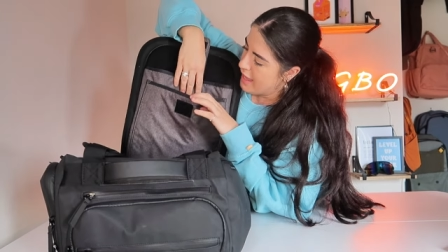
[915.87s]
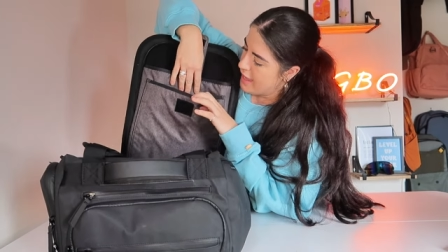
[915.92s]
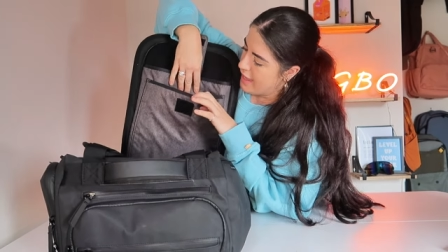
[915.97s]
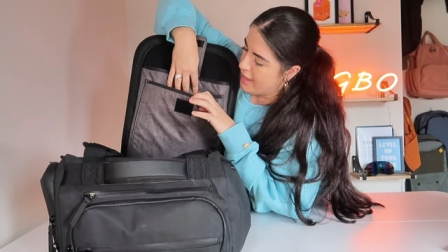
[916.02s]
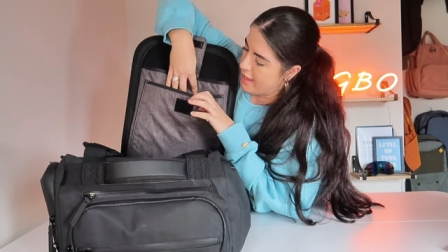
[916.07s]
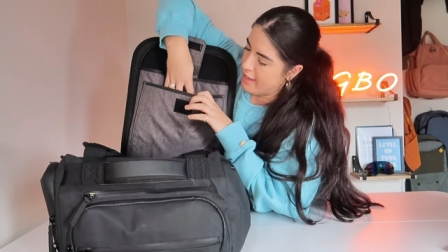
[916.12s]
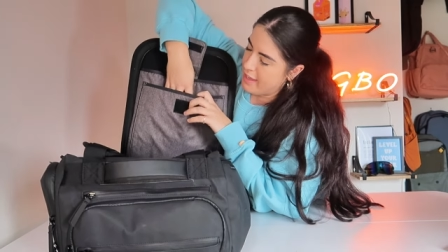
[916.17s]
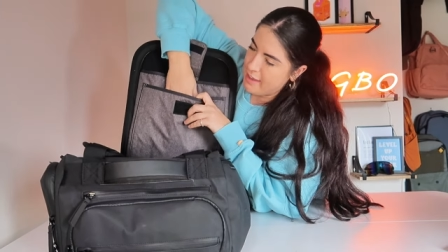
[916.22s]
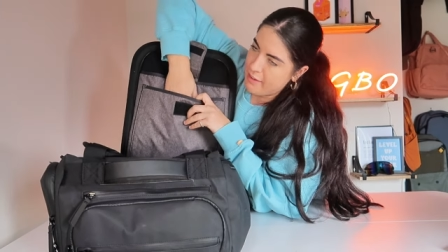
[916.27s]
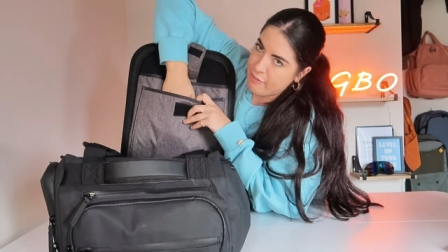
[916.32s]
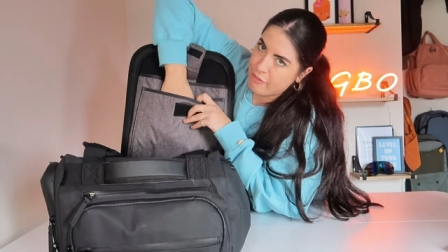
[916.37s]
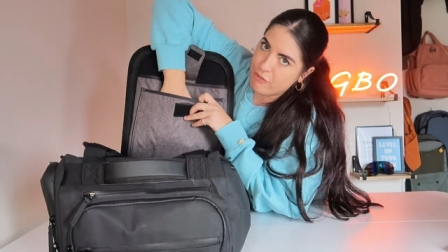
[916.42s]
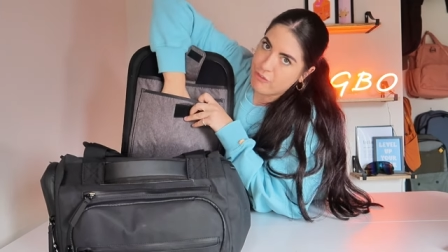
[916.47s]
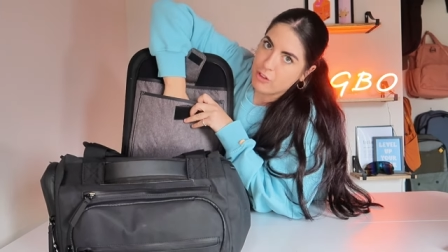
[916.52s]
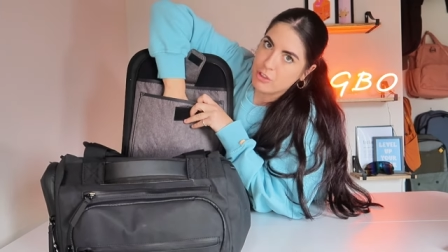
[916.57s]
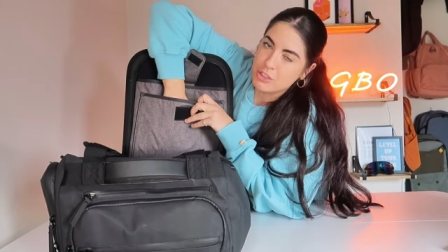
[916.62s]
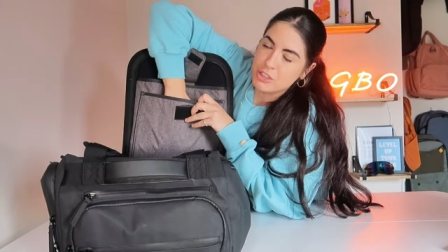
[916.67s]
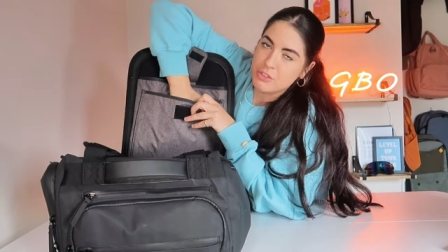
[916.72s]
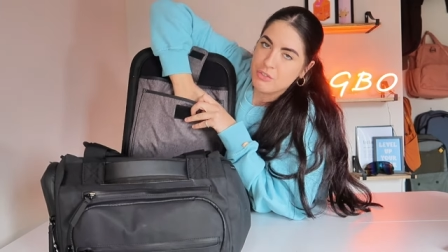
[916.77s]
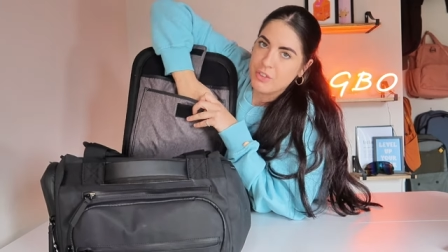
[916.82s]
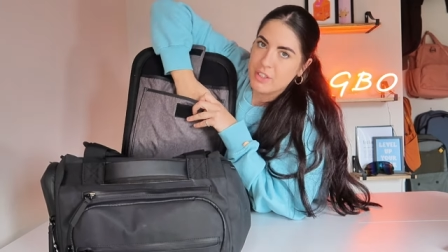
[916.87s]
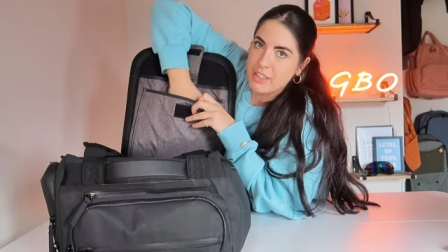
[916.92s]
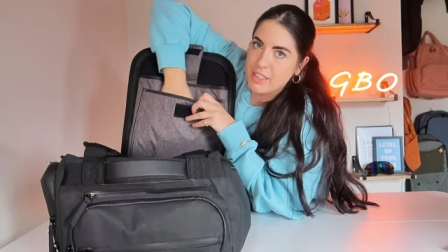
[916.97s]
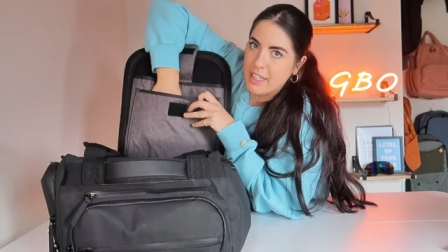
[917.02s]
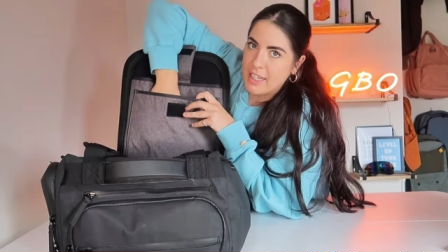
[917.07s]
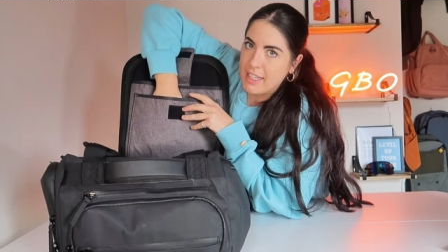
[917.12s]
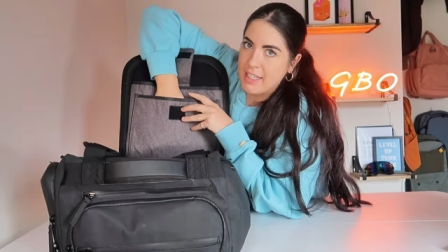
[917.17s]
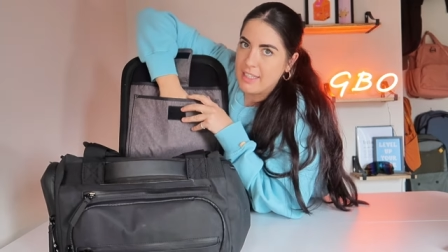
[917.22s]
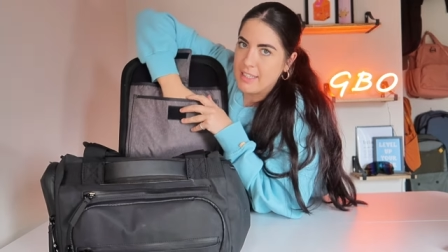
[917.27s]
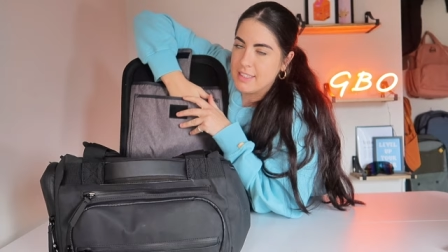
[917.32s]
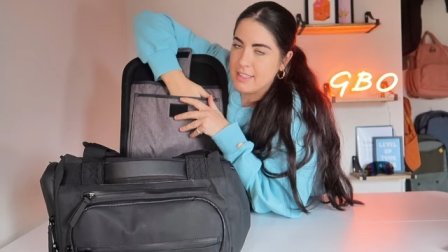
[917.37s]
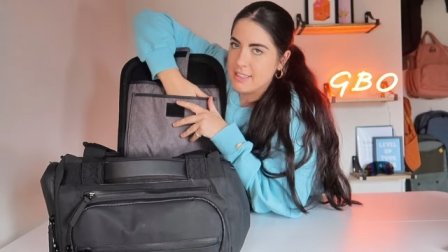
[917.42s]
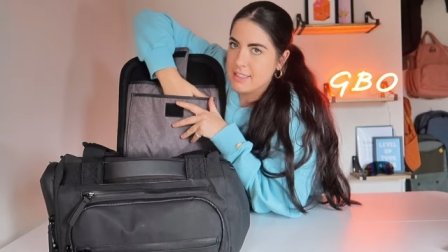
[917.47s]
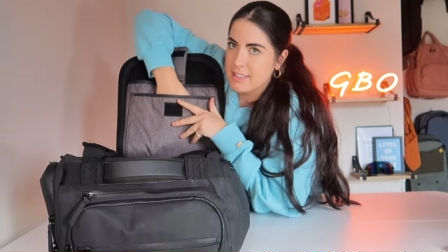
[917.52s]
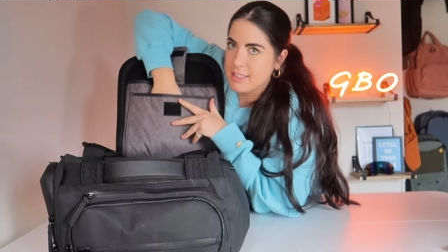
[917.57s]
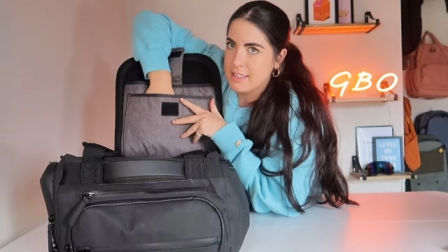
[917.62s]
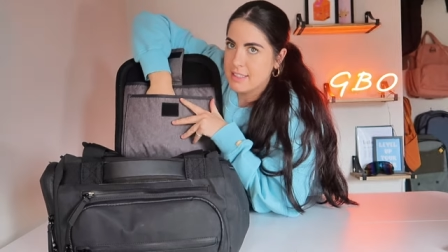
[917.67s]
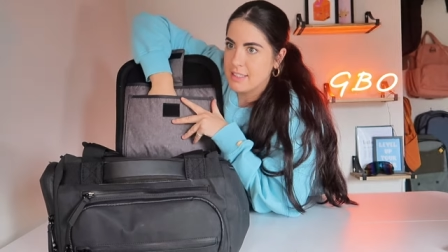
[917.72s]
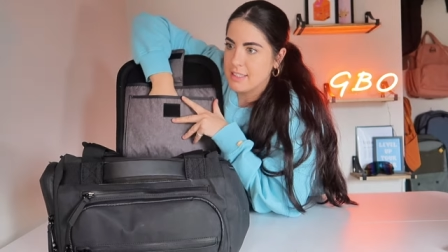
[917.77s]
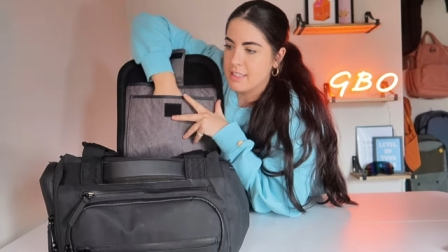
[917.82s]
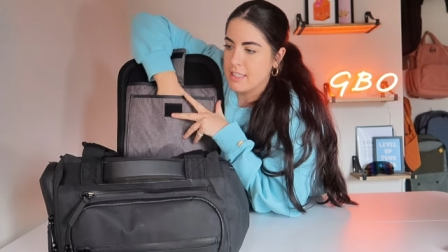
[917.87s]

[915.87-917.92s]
in front of it is